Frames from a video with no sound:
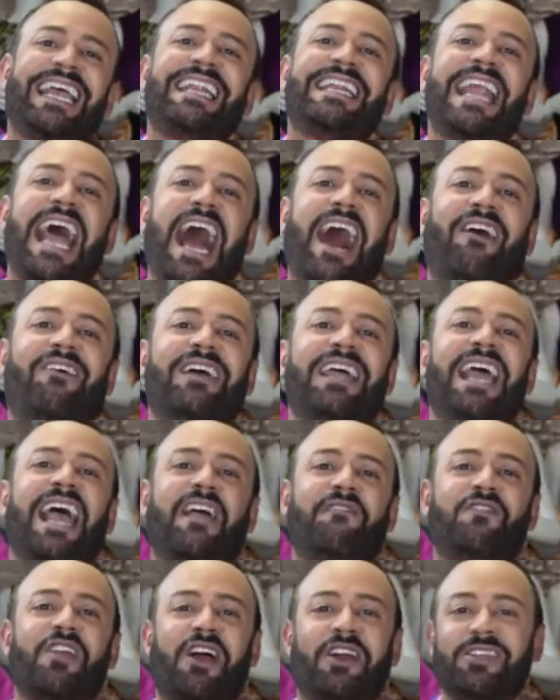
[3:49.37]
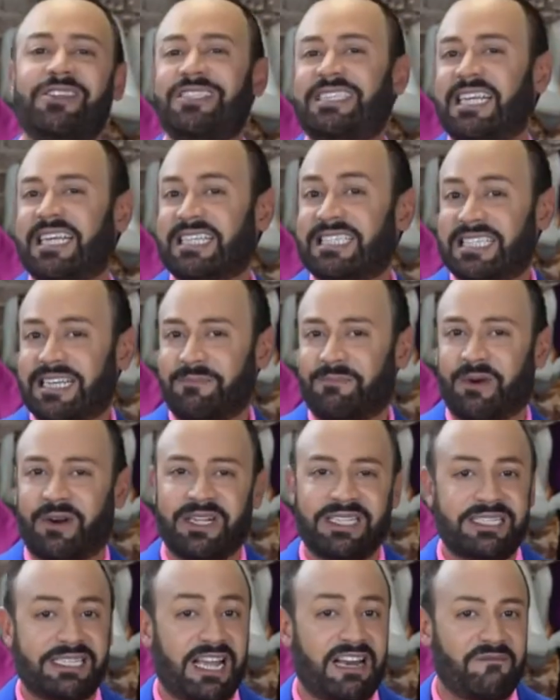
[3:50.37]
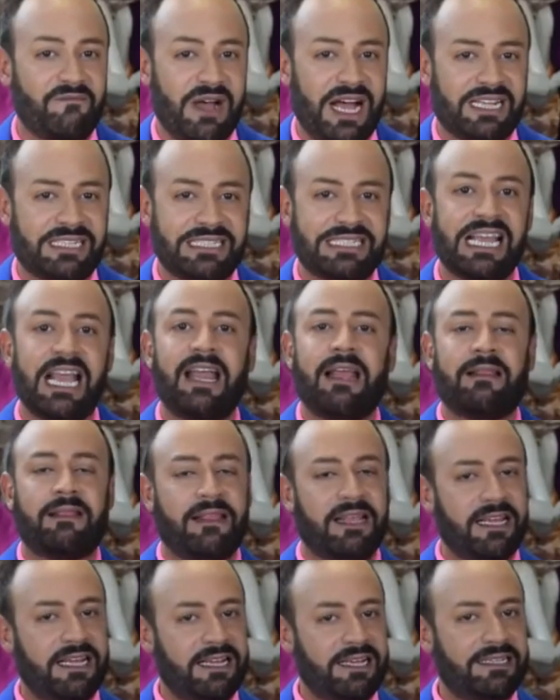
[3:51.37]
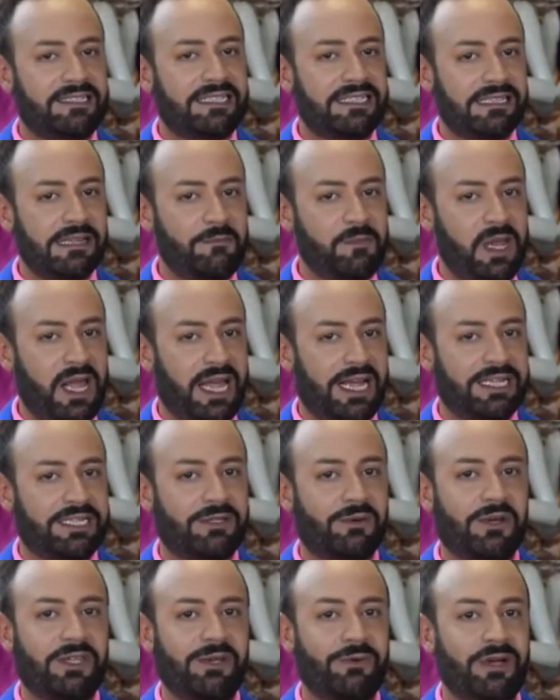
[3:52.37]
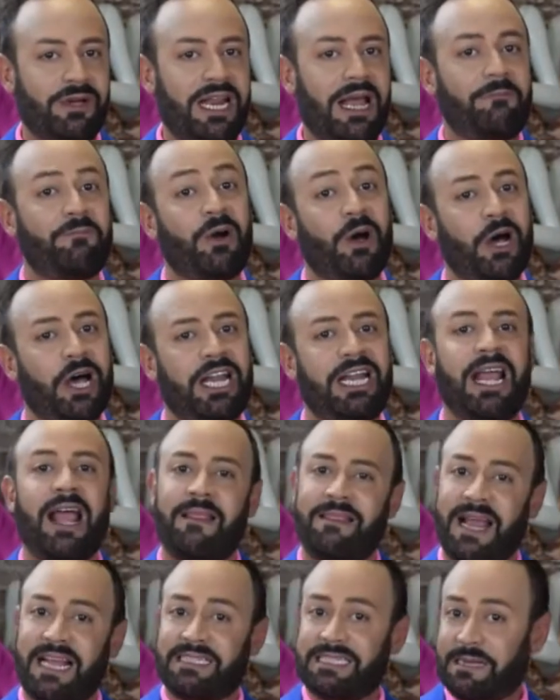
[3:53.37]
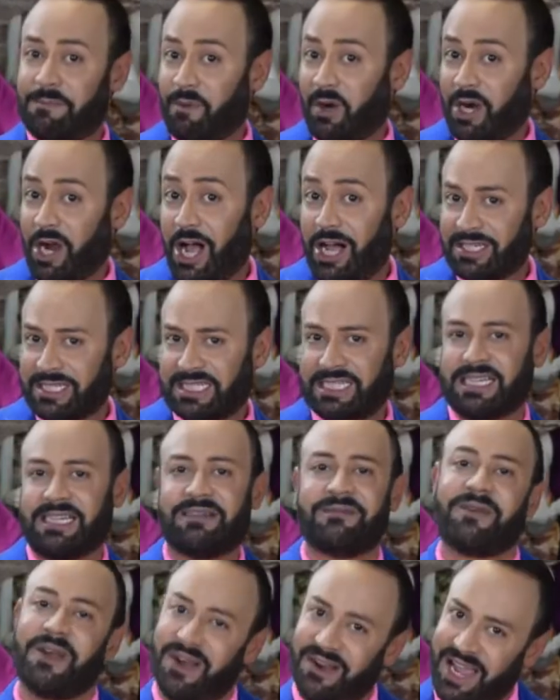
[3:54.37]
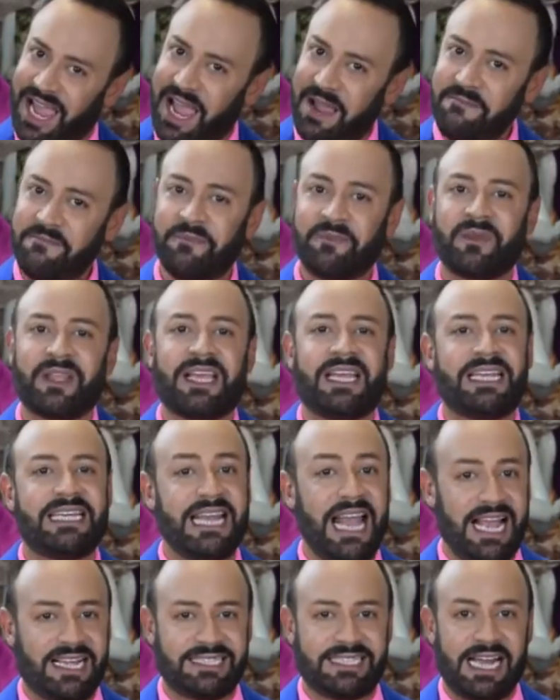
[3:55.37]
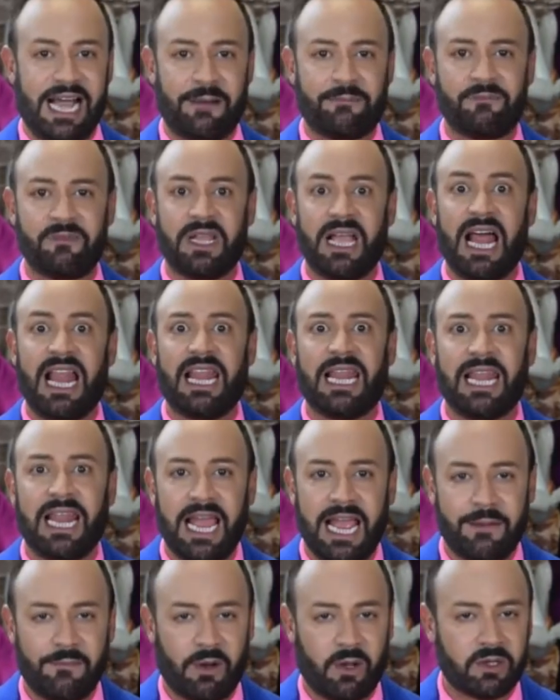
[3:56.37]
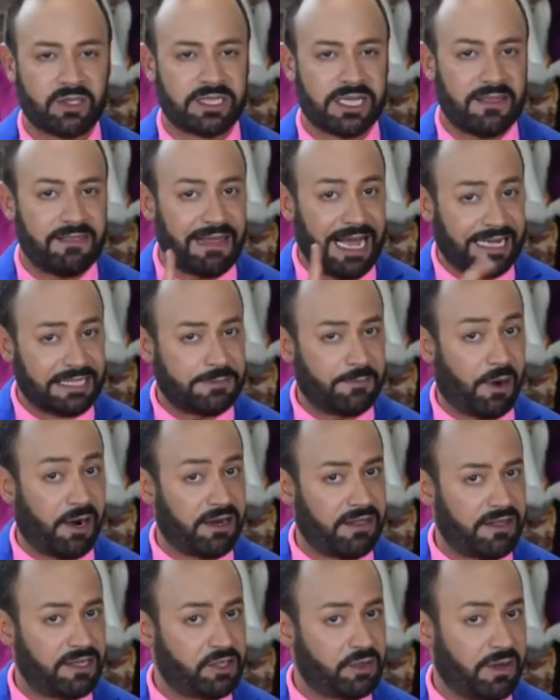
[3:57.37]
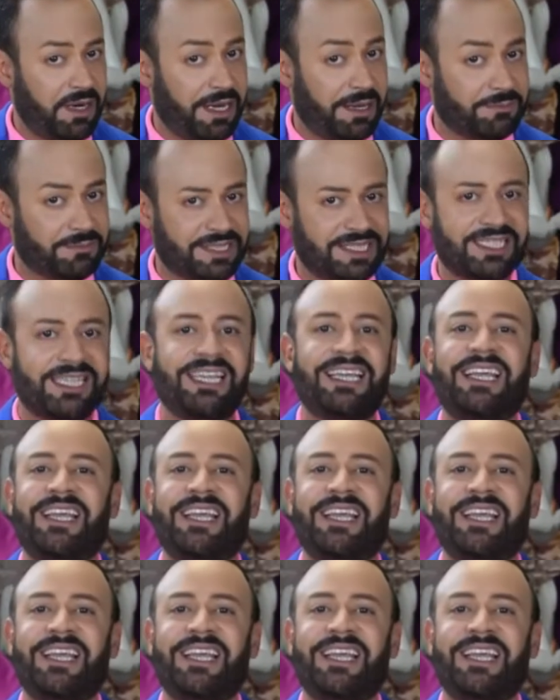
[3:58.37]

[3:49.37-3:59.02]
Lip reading: Now, if you're using a zipper instead of buttons, this is the place where you would put that zipper cost in, okay? Next up, labels. That's part of the trims.